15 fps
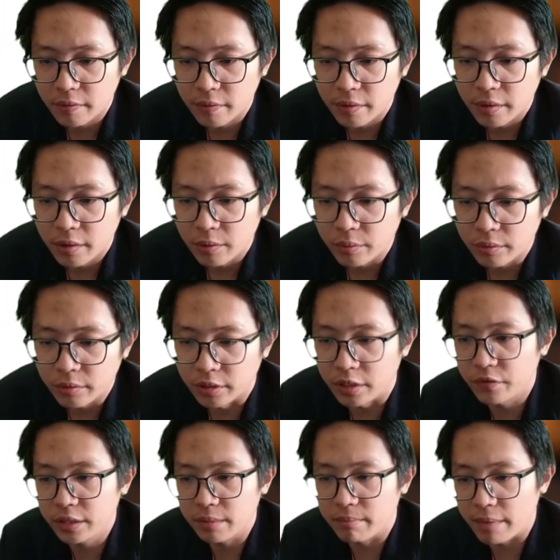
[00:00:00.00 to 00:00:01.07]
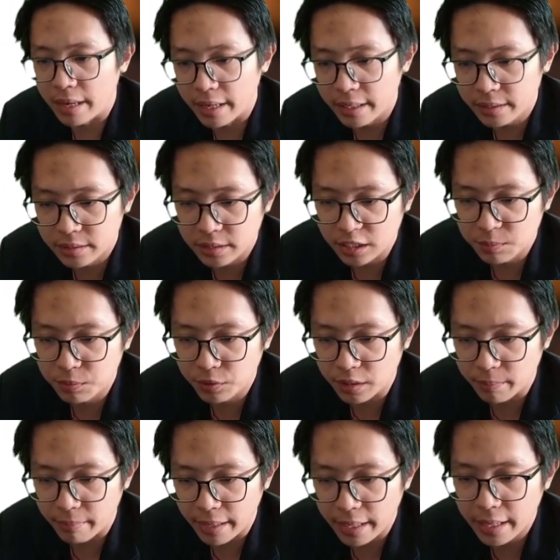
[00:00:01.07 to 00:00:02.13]
Given the mass, just put the
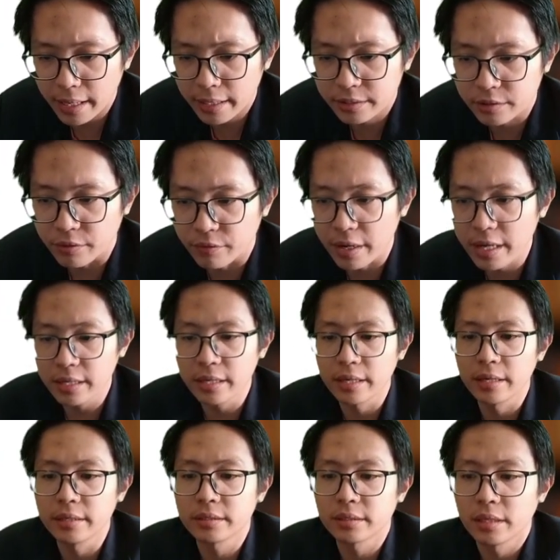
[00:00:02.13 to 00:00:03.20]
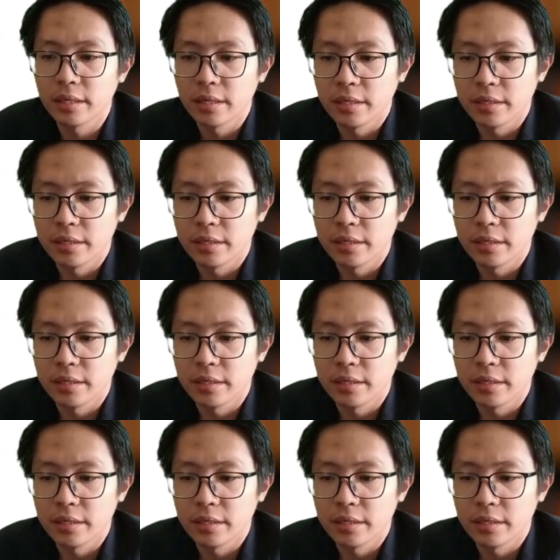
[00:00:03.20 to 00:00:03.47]
mass, the radius,